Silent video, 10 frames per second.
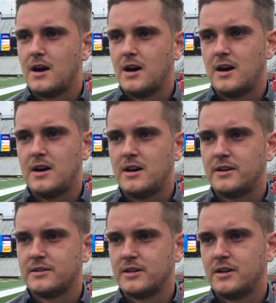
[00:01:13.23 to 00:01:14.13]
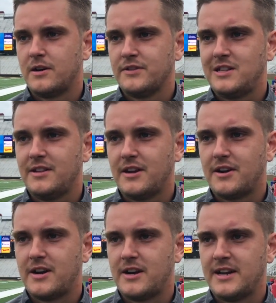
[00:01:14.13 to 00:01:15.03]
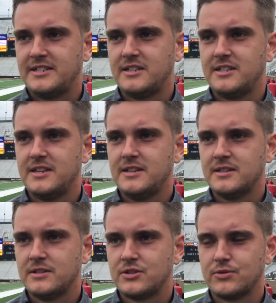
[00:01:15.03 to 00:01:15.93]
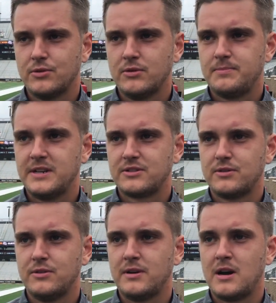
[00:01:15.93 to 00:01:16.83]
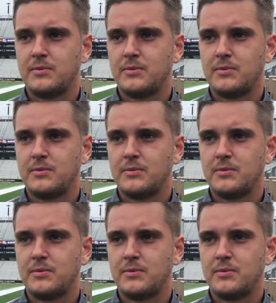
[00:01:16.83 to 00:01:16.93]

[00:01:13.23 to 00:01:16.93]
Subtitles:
Obviously, they're an ACC school, big school.